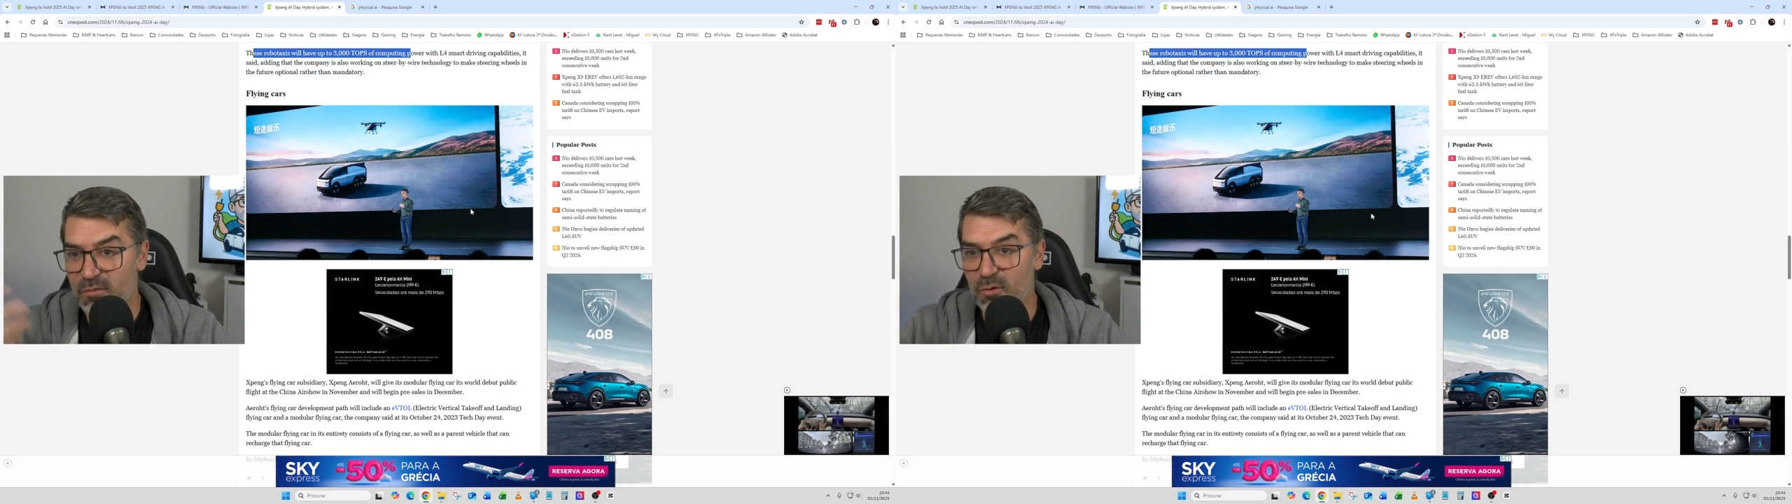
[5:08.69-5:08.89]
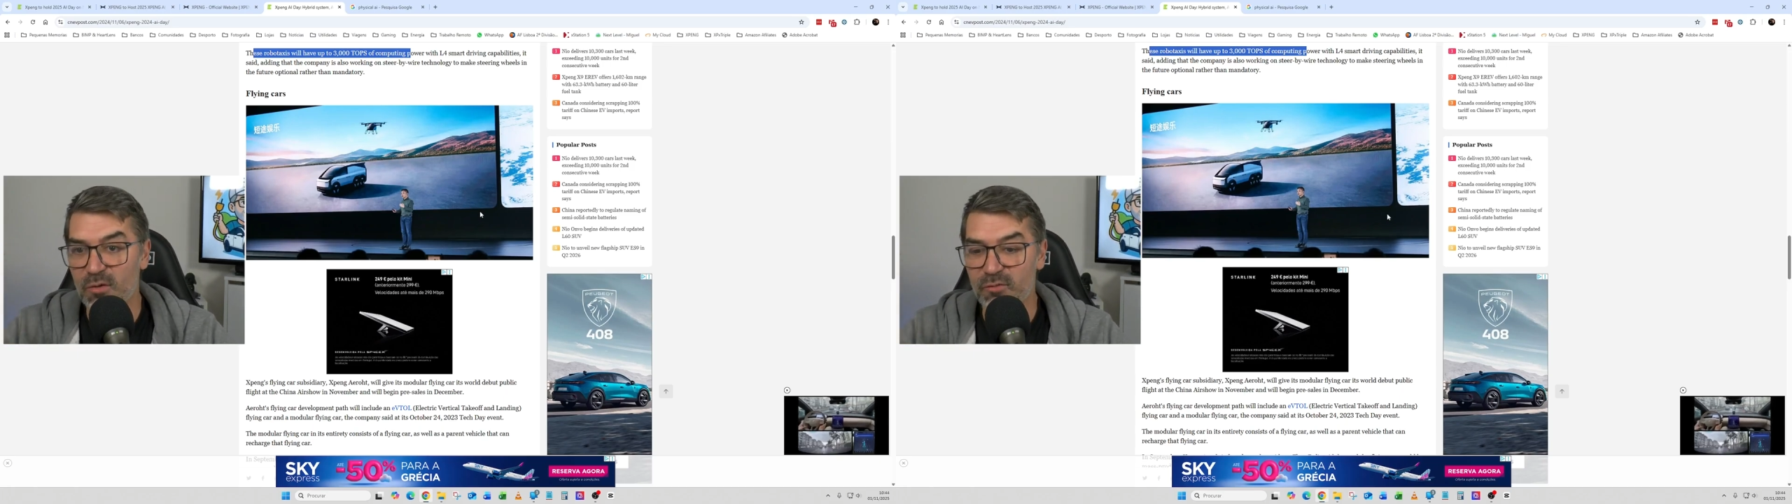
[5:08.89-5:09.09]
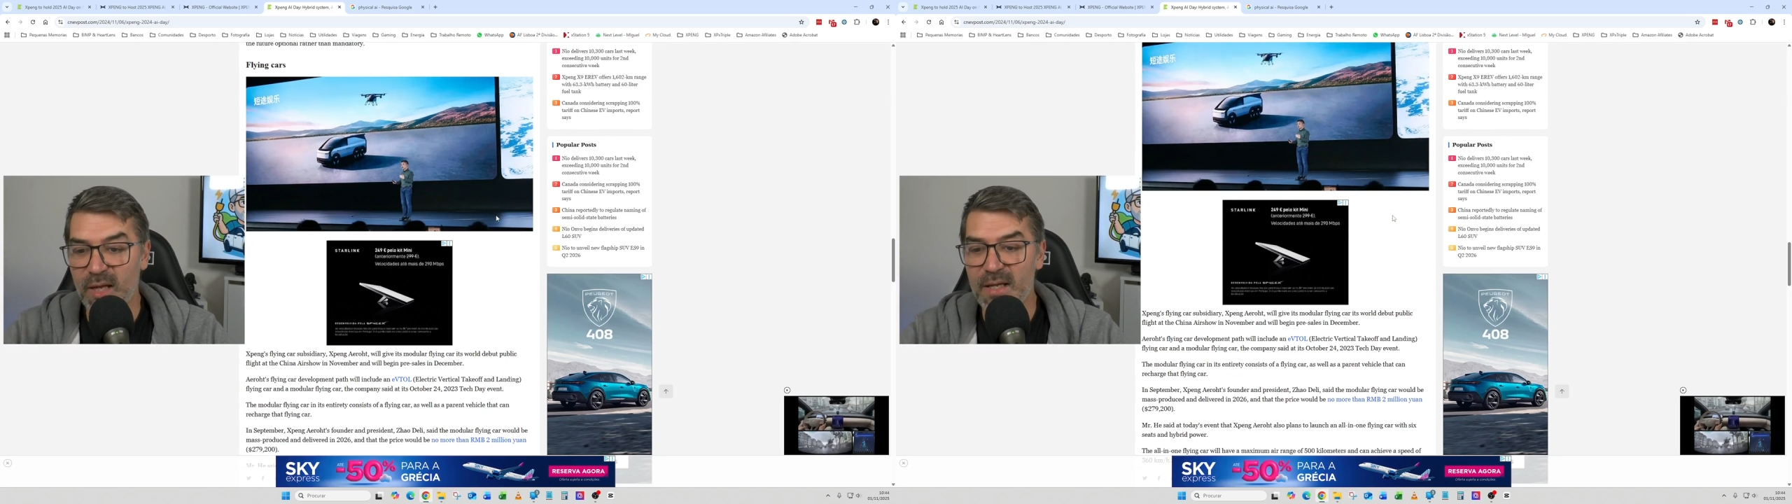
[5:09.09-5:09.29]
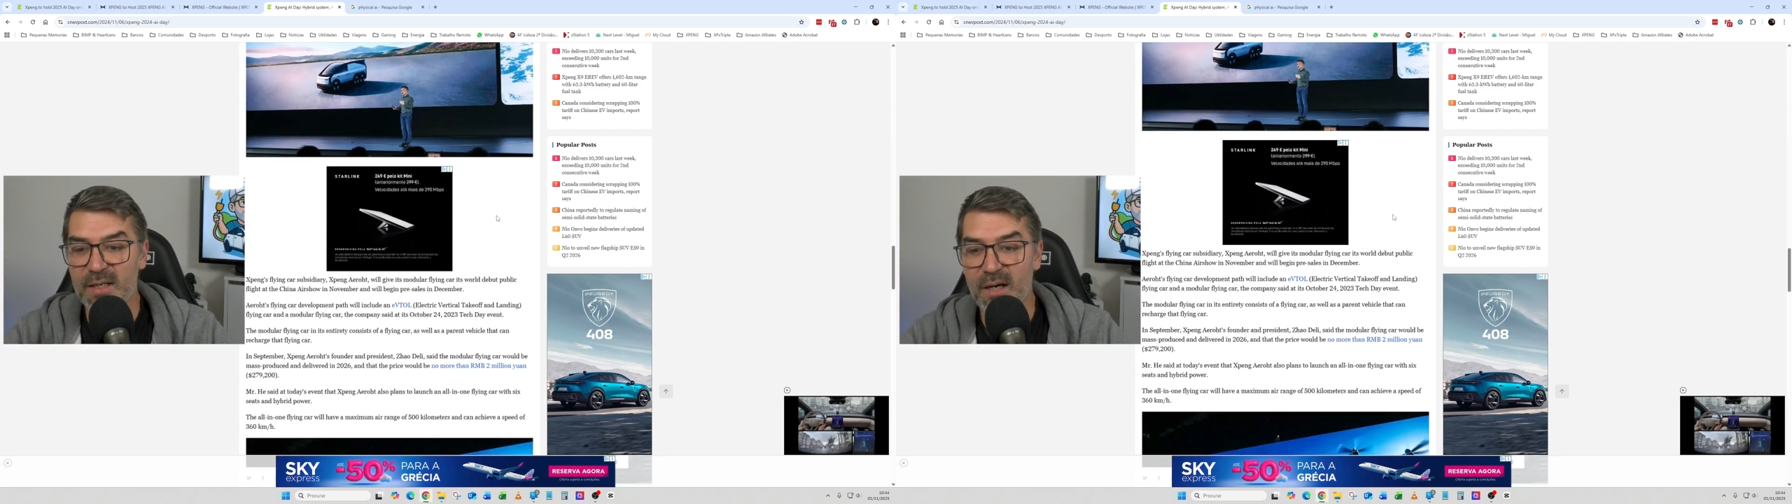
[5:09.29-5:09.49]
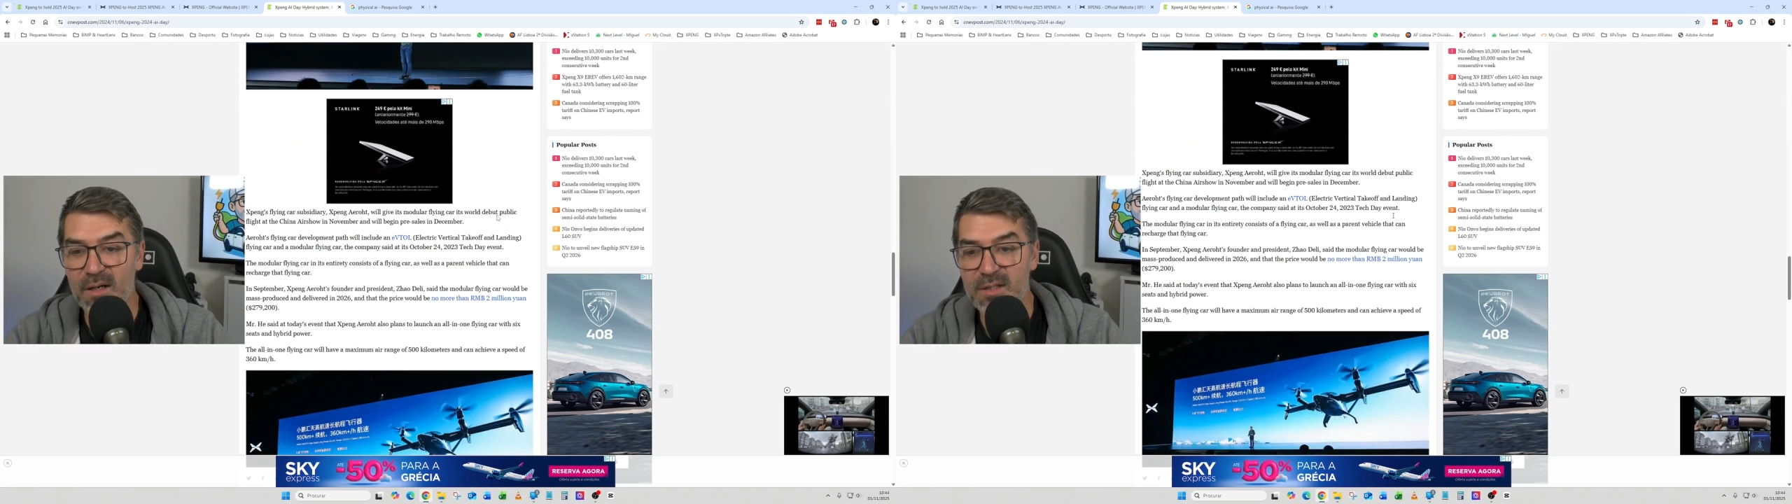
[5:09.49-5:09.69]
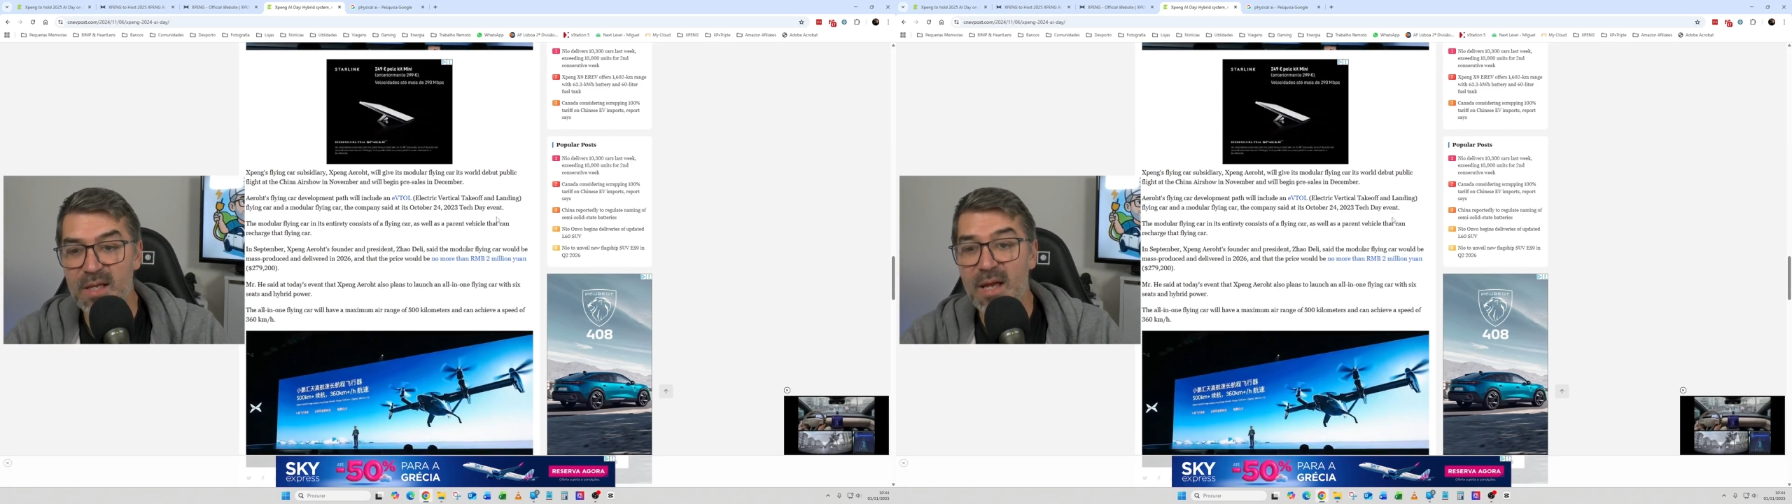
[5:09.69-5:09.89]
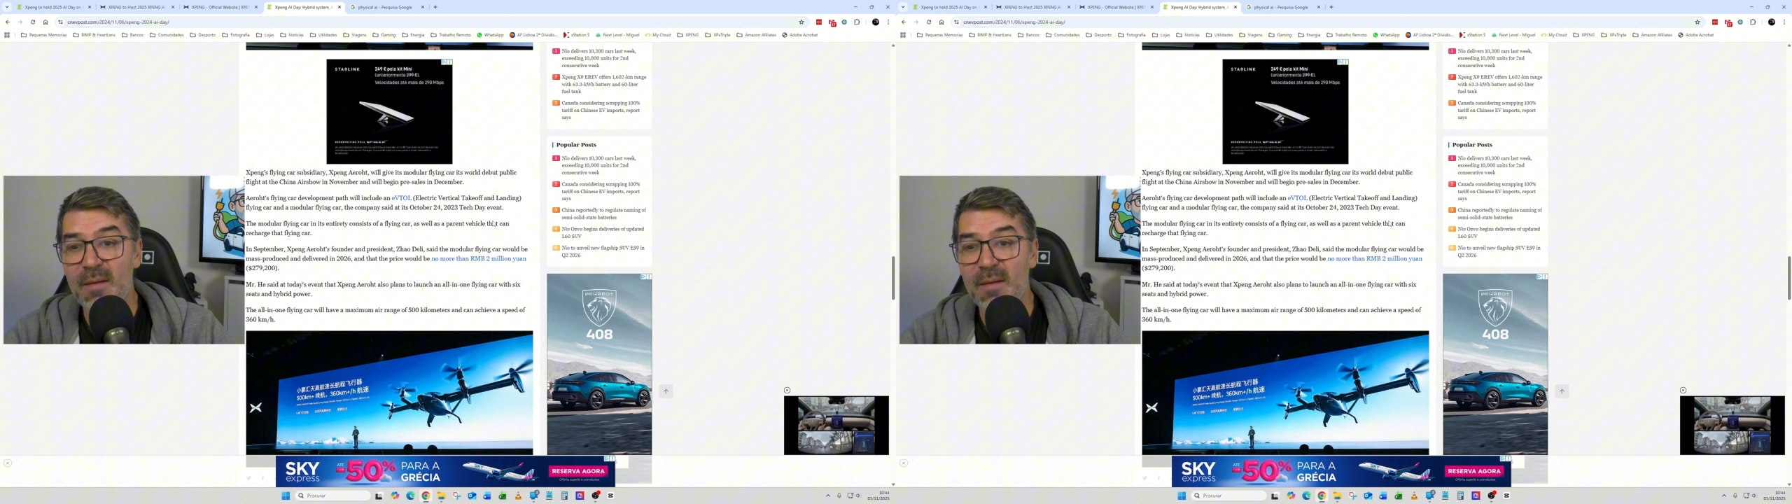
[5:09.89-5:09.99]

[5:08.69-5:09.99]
for flying cars.